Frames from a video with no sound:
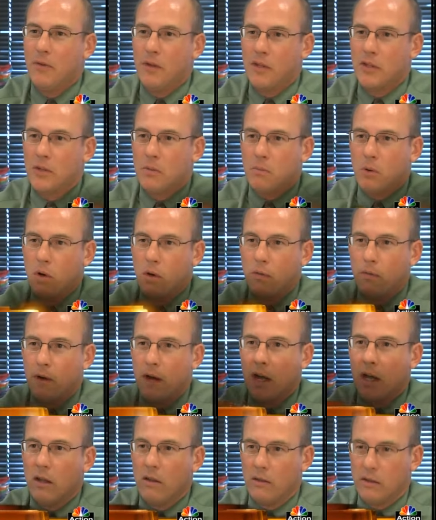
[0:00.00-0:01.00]
fits the
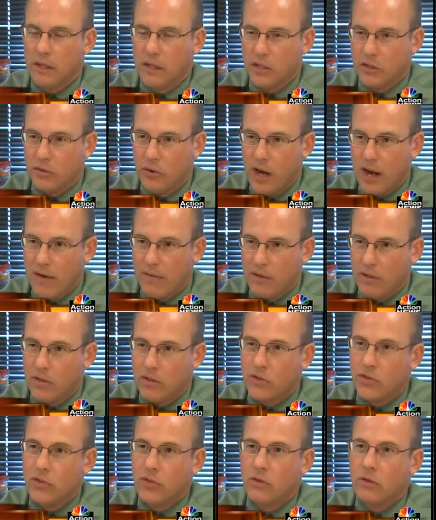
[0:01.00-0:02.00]
profile of these
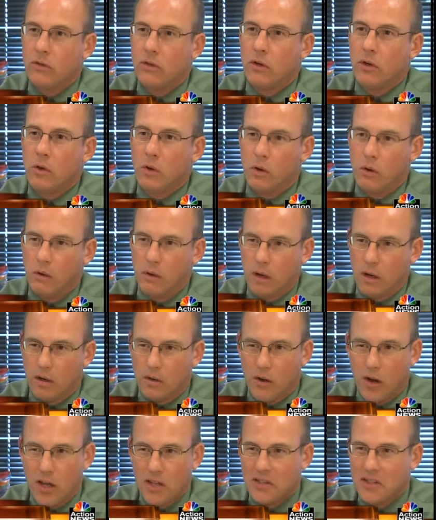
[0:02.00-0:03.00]
travelers who go
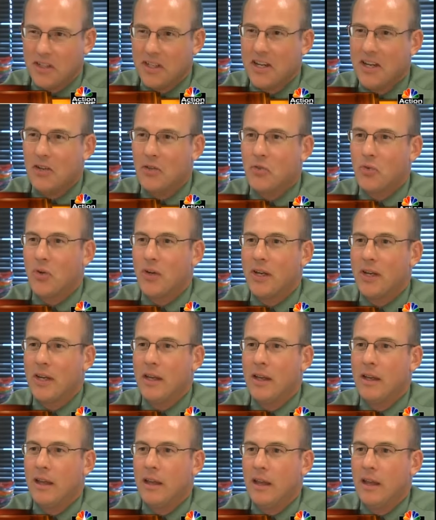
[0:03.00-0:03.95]
across the country